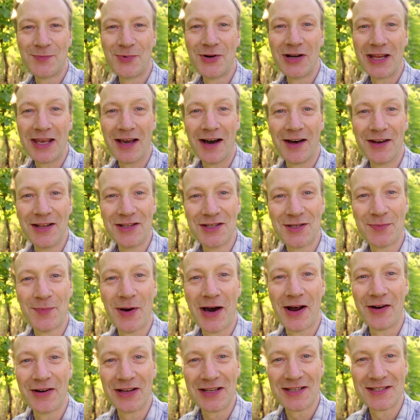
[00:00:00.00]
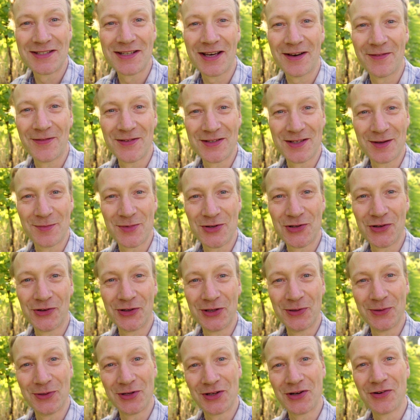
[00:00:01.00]
pretty uninspiring stuff, as I'm sure
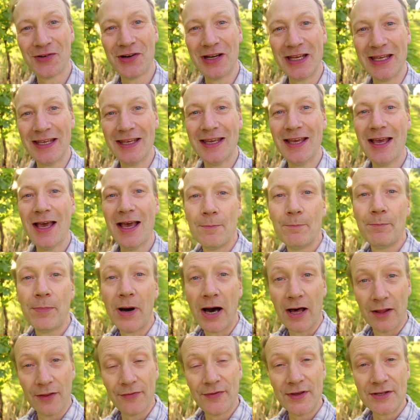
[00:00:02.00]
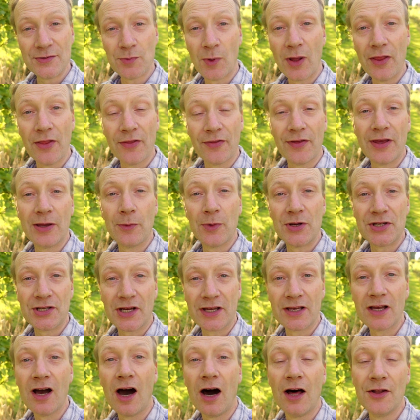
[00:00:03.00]
you would agree. But there's one thing which
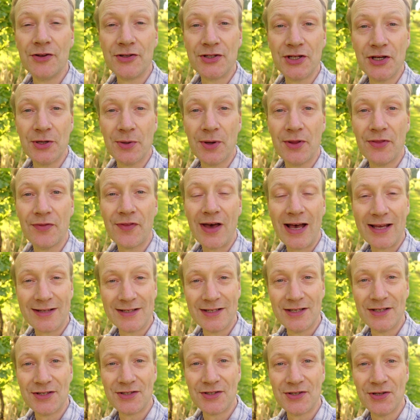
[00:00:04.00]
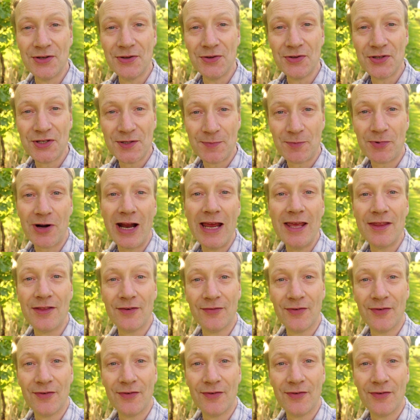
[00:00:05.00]
I can't do, and that is to spray the